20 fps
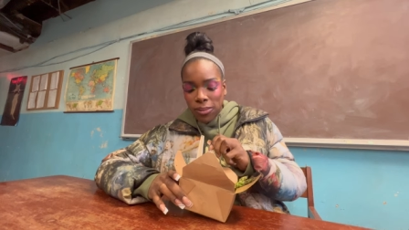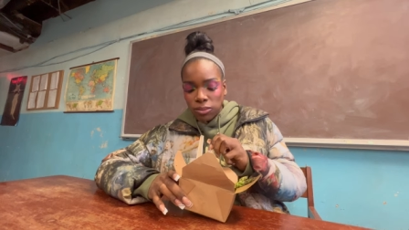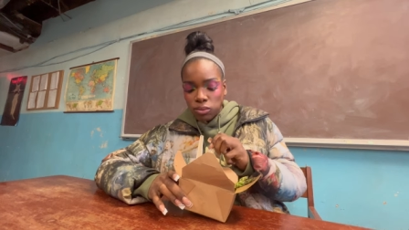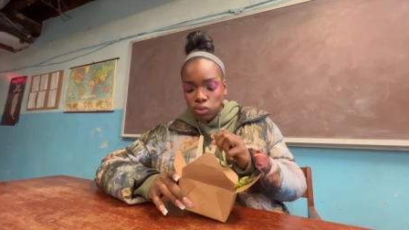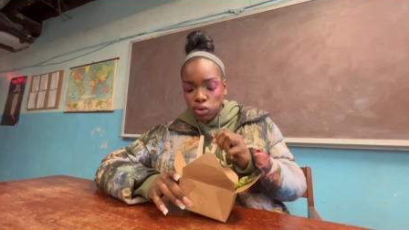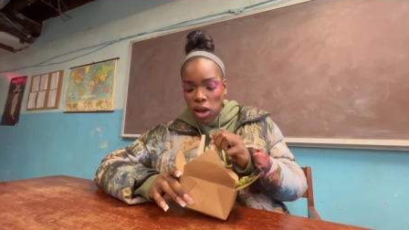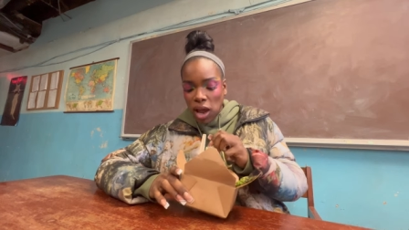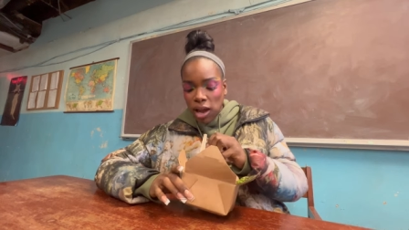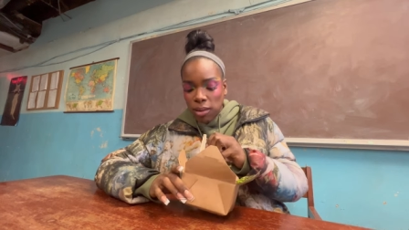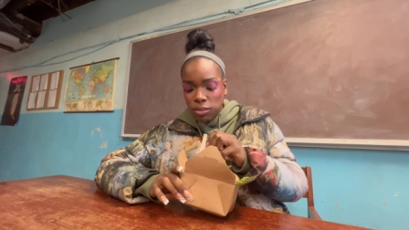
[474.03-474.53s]

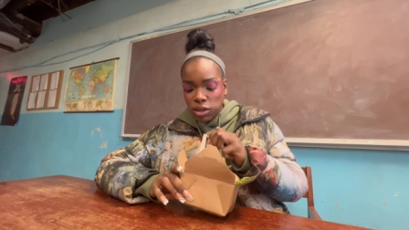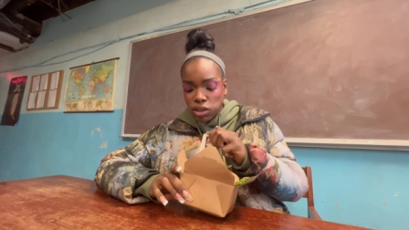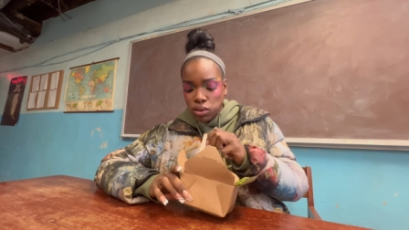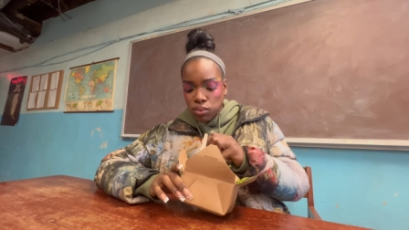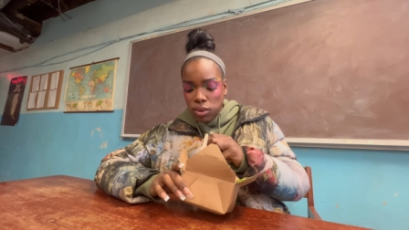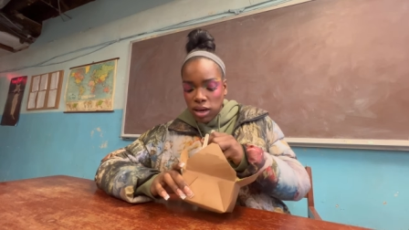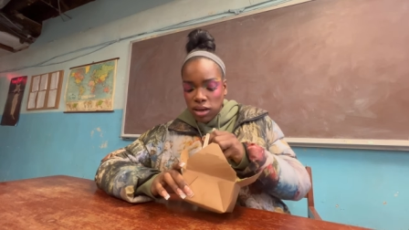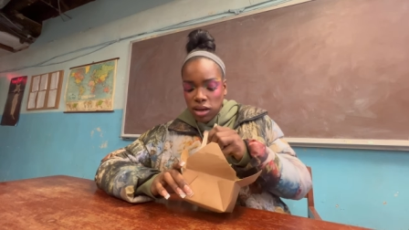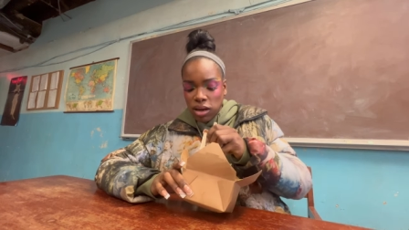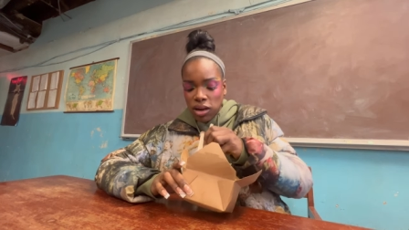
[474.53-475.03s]
Time is
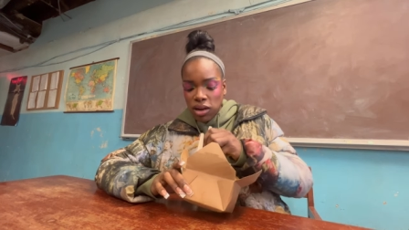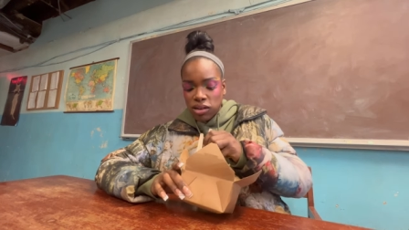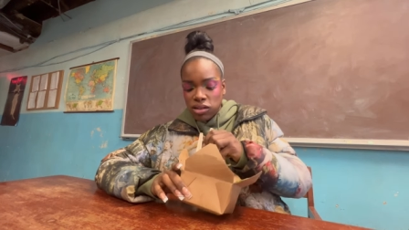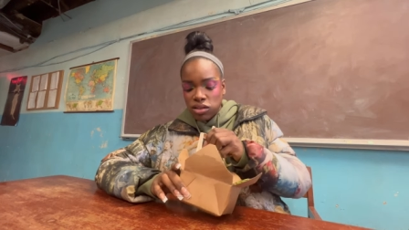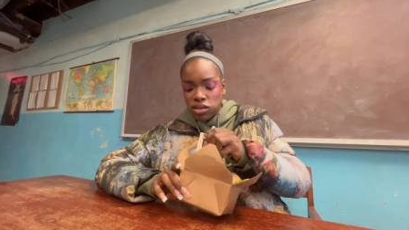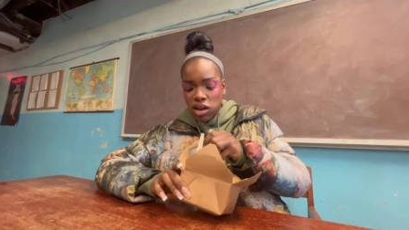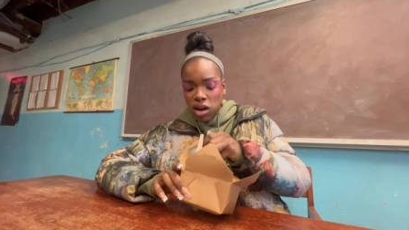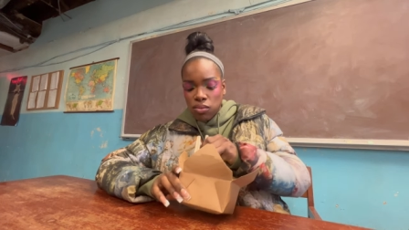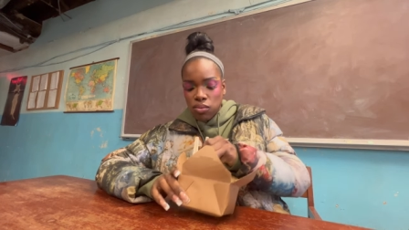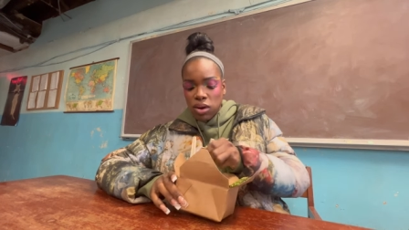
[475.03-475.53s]
running, and it's
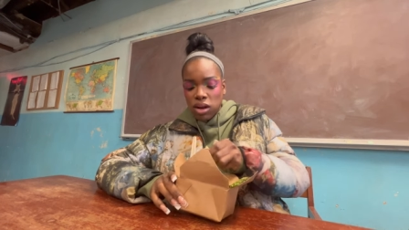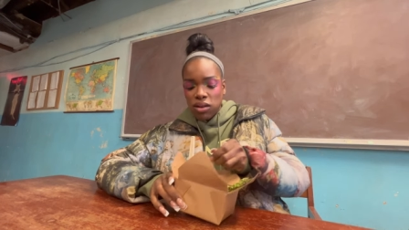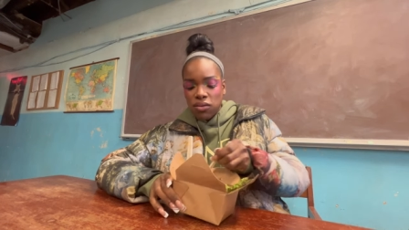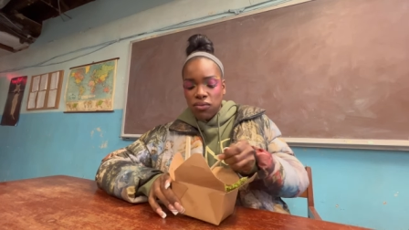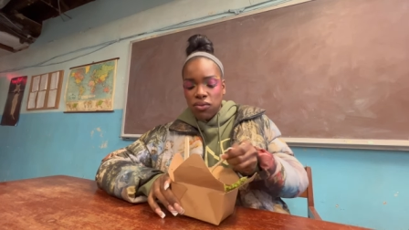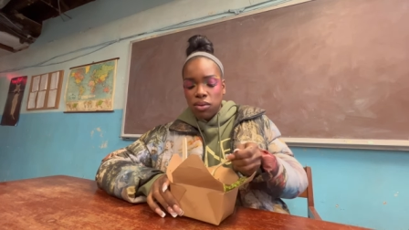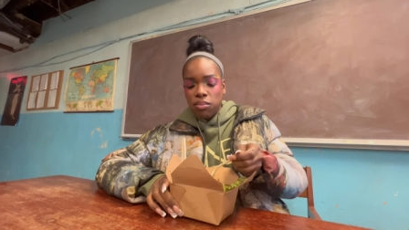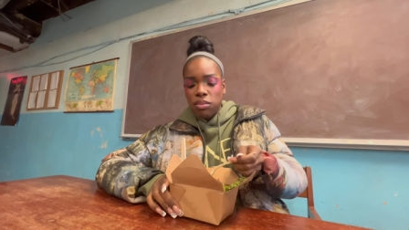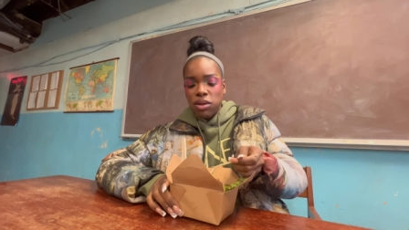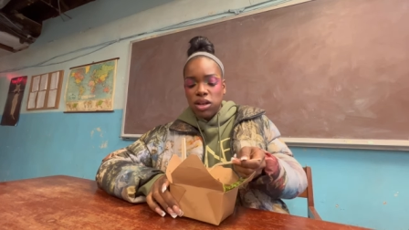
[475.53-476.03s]
not running
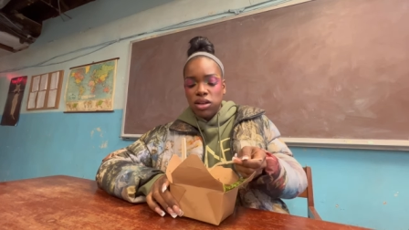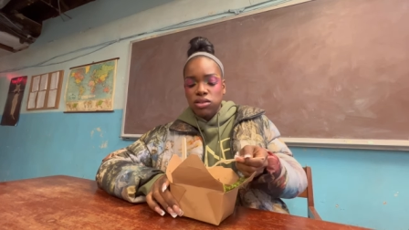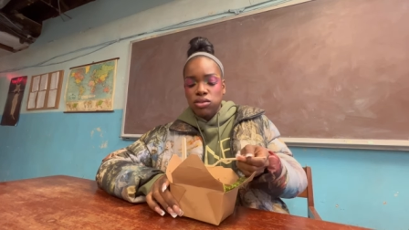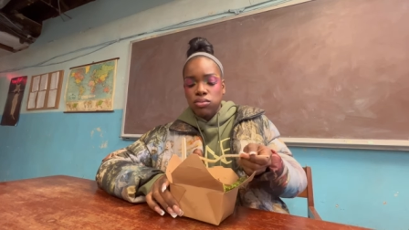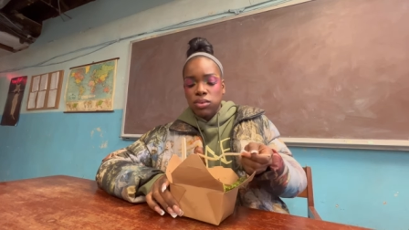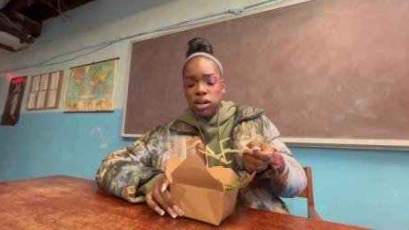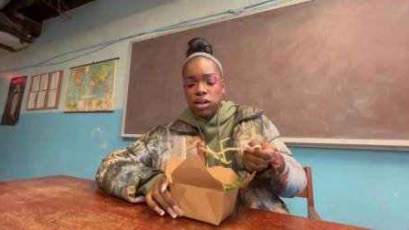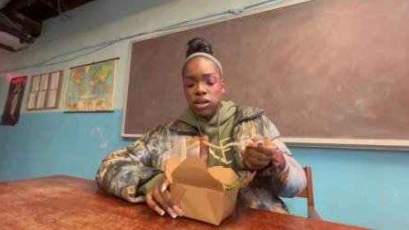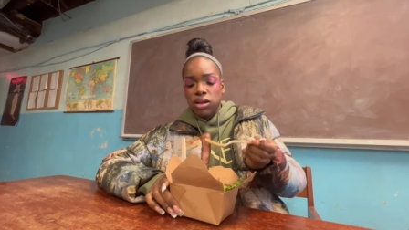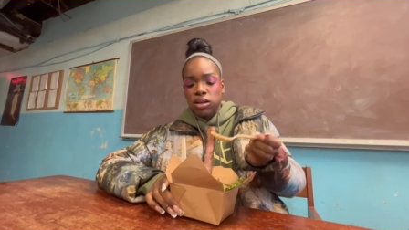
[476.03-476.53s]
for me. It's
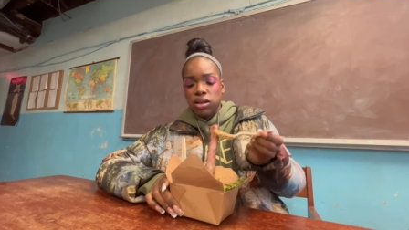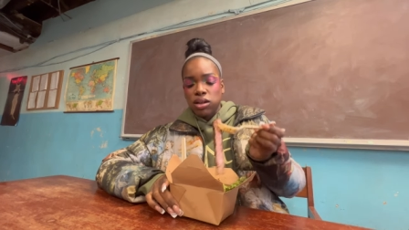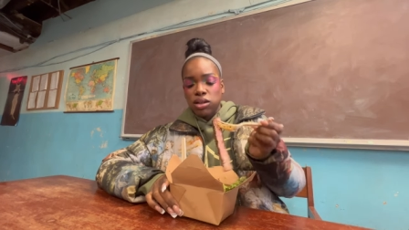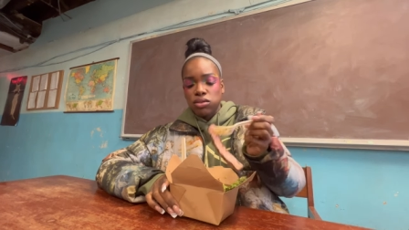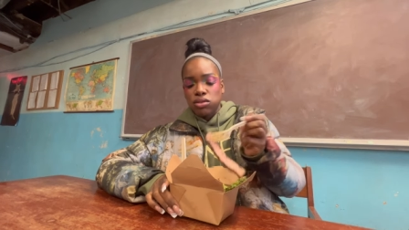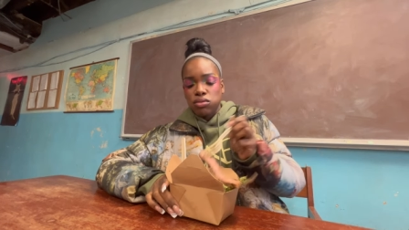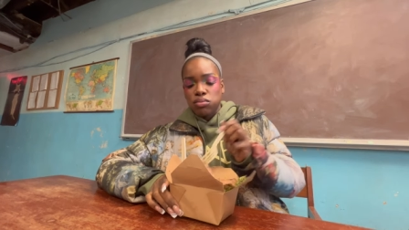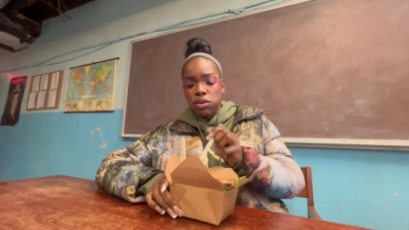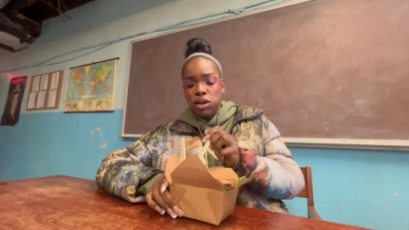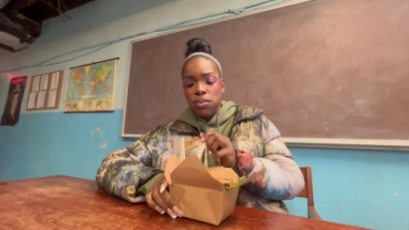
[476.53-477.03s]
running
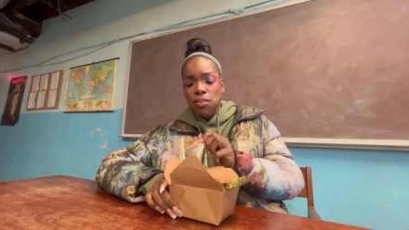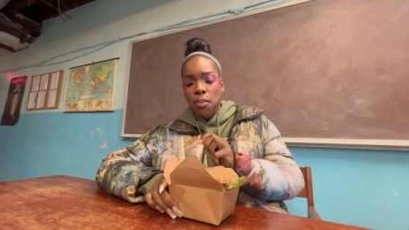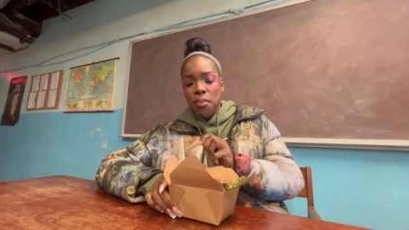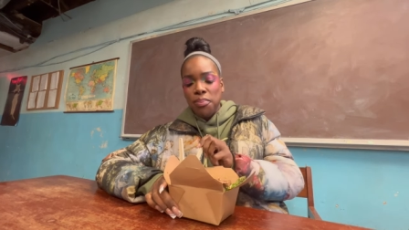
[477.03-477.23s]
against me.